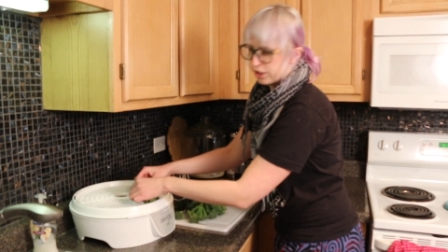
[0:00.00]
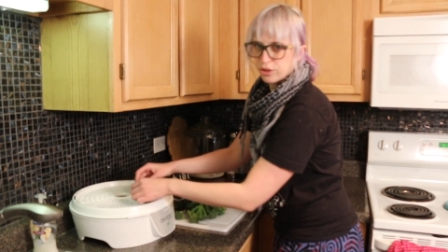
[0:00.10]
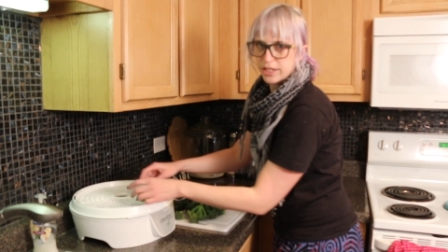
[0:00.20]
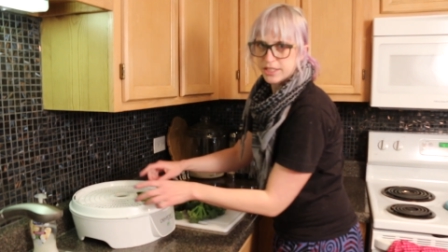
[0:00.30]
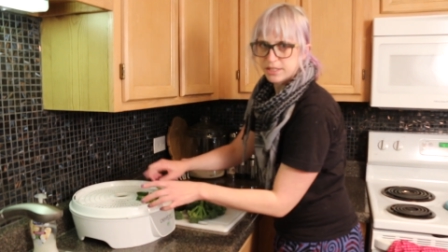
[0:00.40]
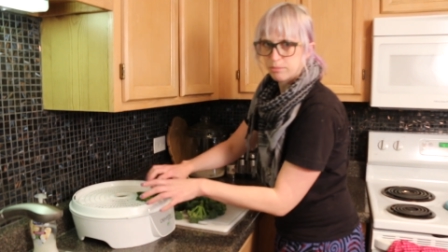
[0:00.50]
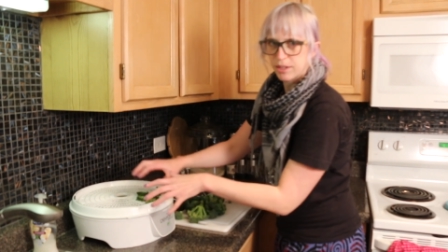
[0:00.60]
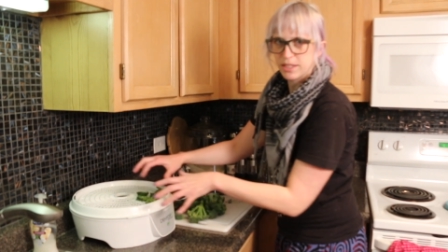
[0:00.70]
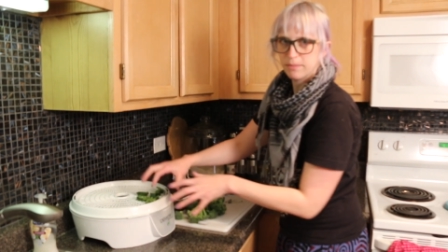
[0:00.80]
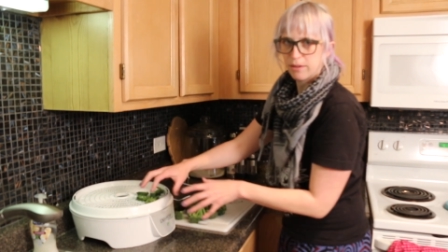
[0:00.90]
try to
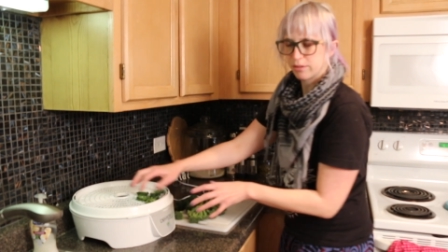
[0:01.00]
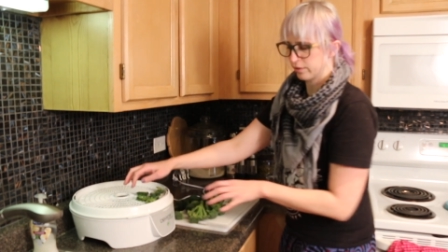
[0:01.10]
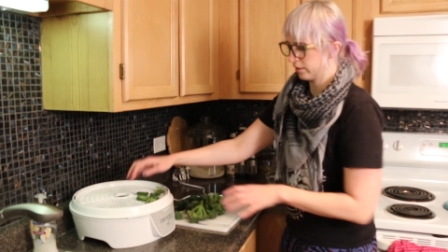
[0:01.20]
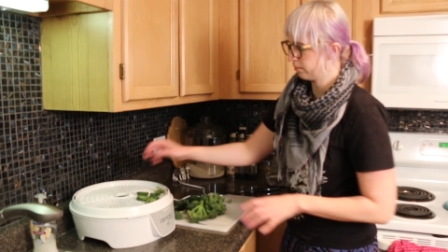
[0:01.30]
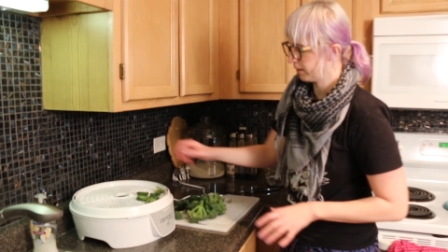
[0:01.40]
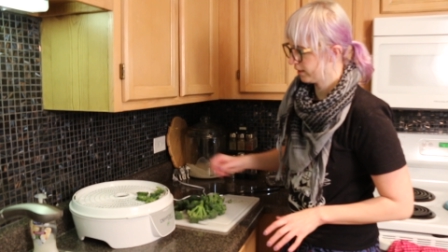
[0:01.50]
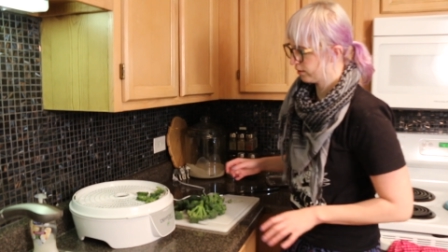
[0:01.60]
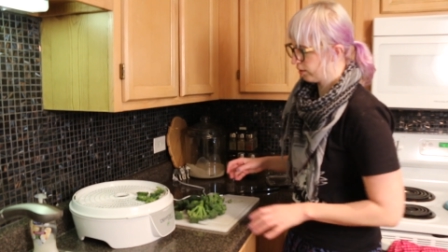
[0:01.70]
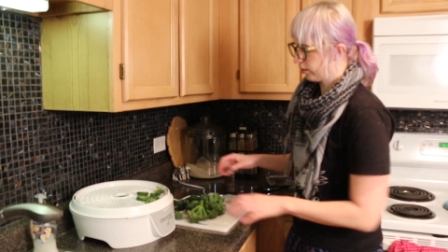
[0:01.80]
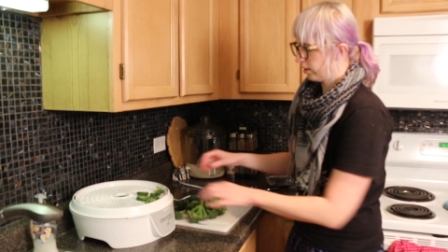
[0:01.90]
spread them out a little bit
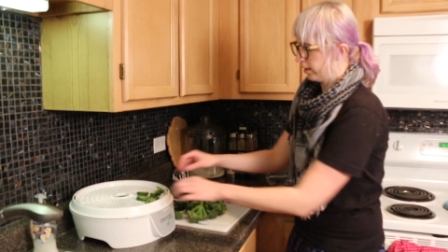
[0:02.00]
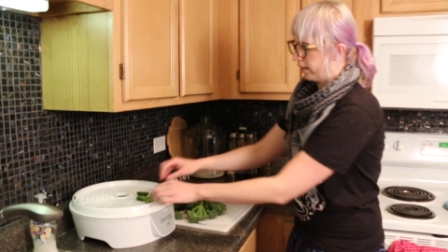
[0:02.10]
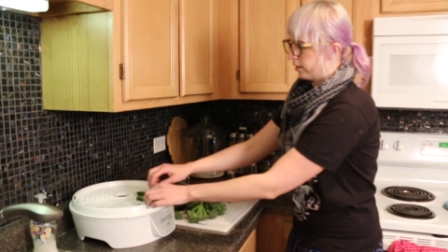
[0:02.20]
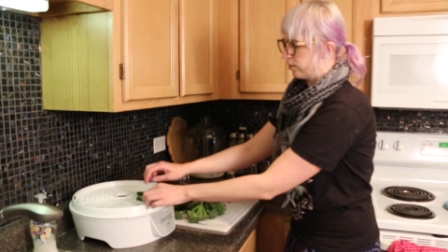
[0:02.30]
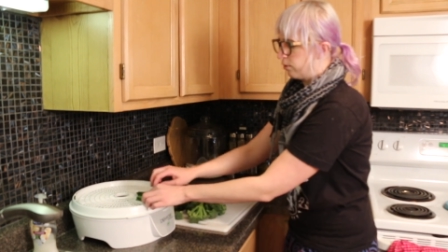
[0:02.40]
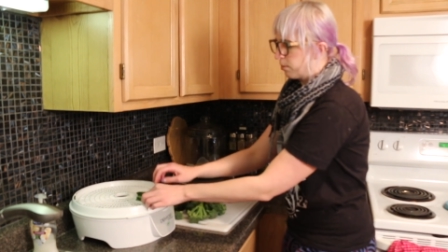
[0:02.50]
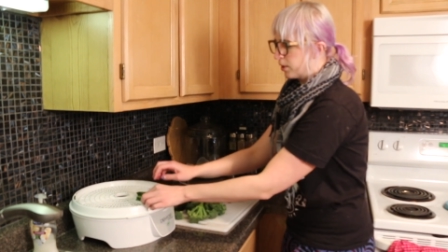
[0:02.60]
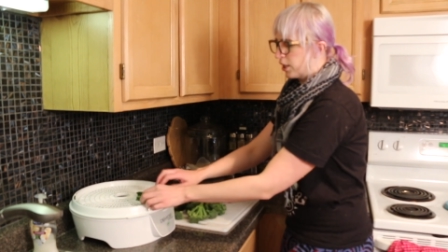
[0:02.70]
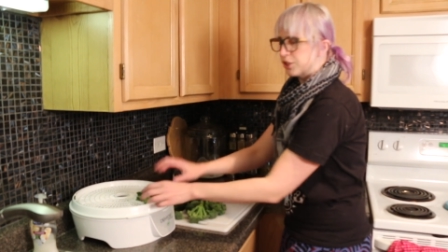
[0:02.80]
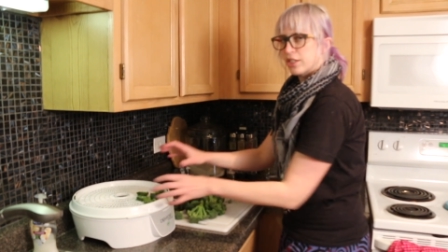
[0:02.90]
so they're not like
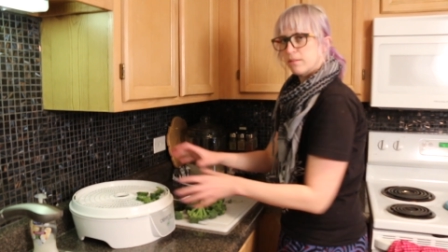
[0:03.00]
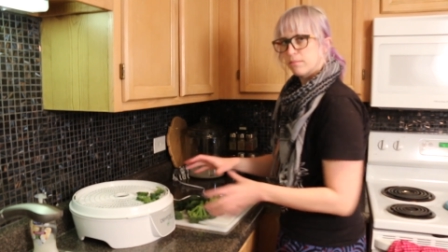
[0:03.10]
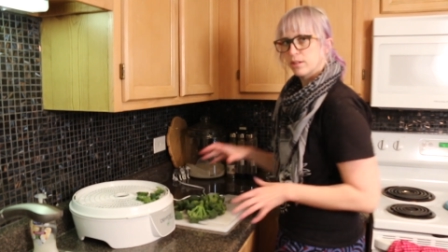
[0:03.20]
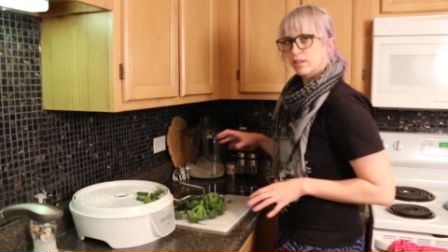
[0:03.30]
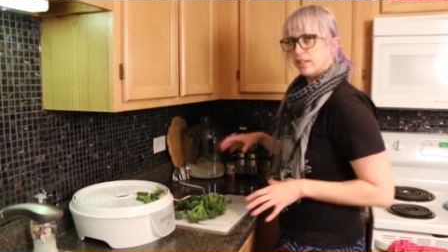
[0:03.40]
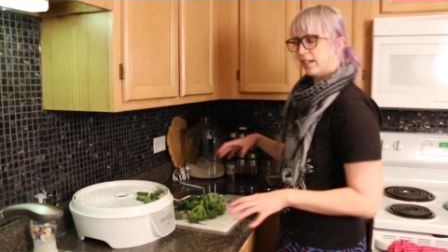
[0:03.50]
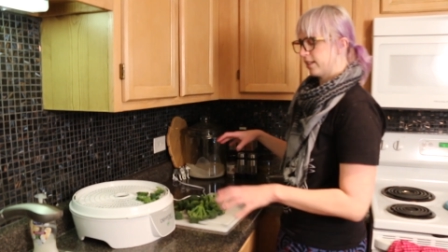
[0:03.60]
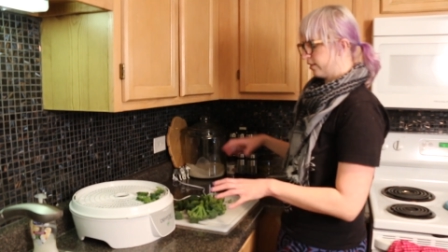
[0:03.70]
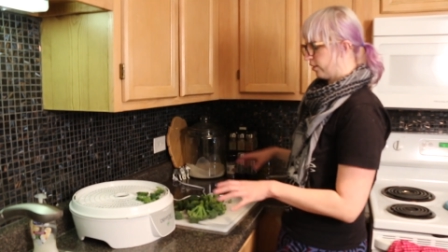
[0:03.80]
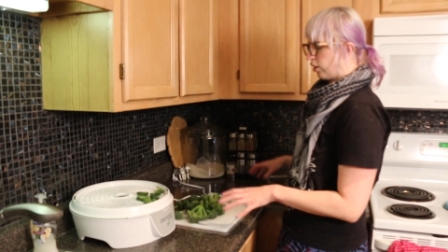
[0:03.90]
super touching but
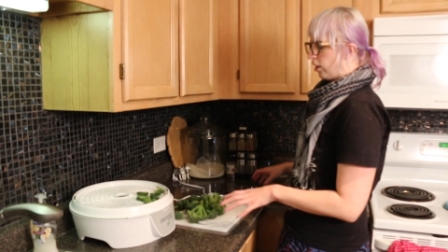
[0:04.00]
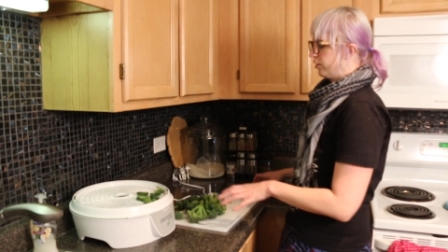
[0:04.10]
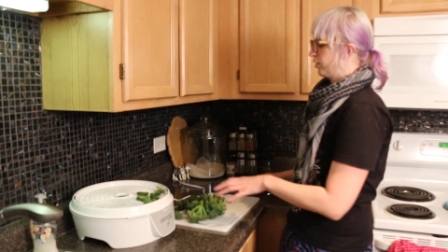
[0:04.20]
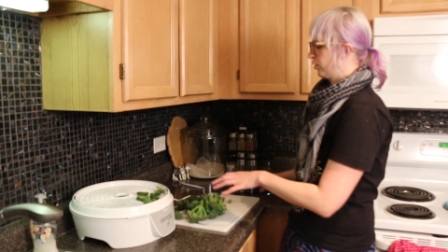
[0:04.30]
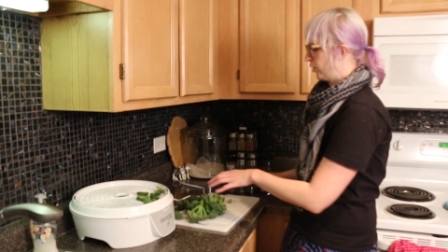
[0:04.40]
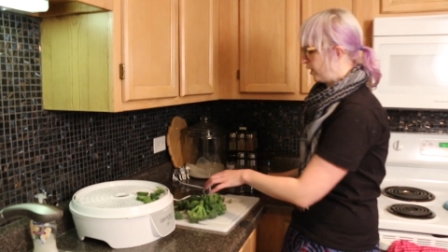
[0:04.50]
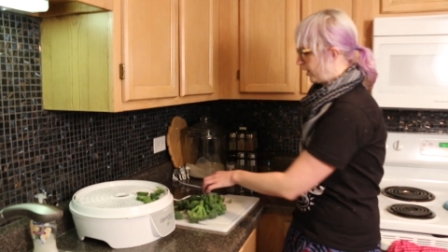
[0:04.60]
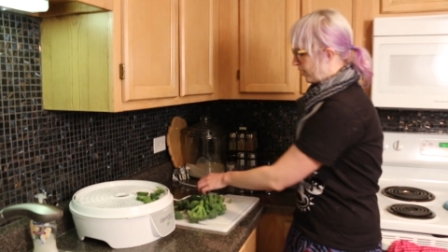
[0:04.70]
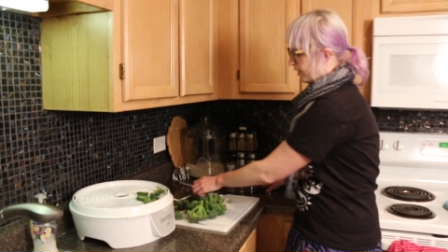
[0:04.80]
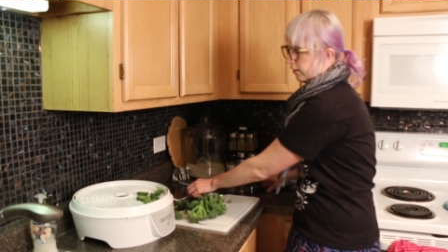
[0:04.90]
like still
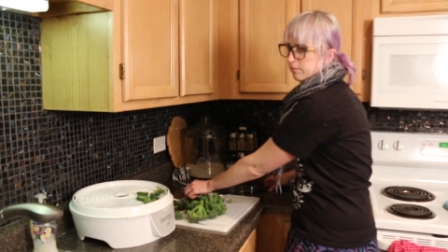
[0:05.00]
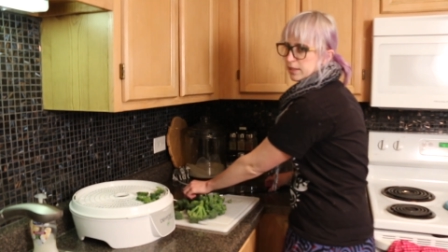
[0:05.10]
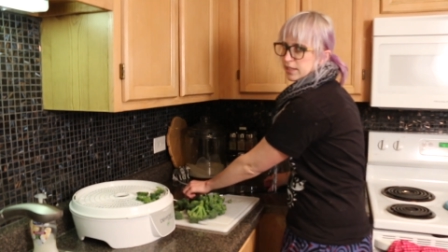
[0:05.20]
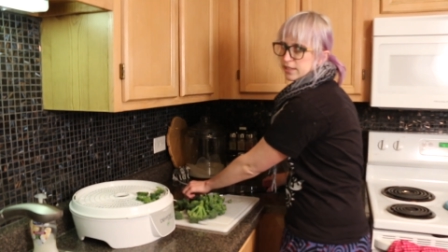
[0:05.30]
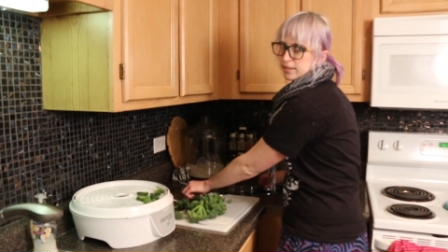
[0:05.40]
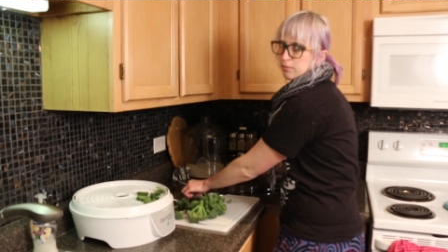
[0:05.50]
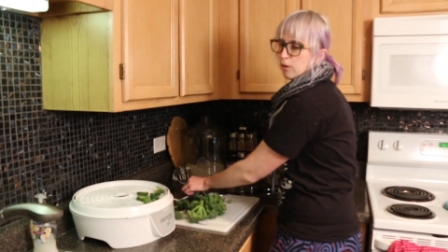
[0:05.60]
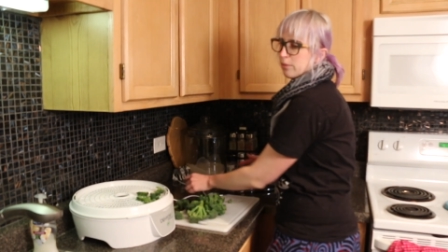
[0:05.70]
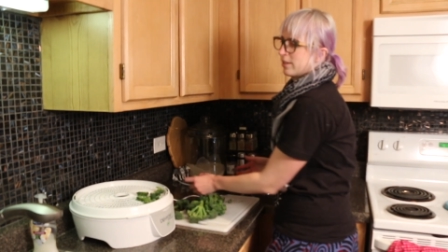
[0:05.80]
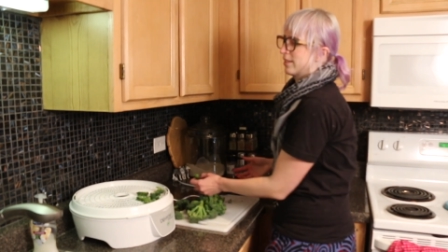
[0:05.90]
concentrated enough because I'm
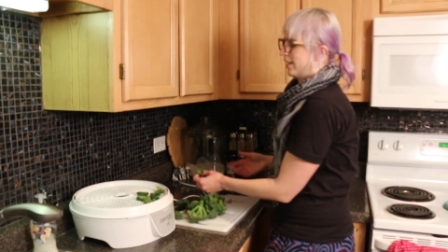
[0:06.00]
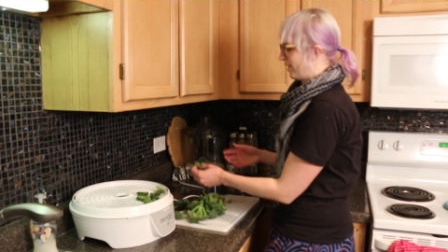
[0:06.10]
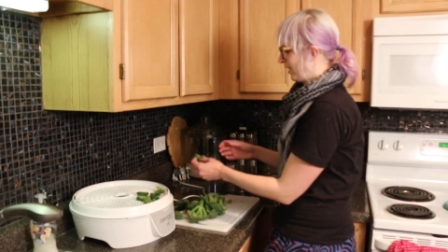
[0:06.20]
always like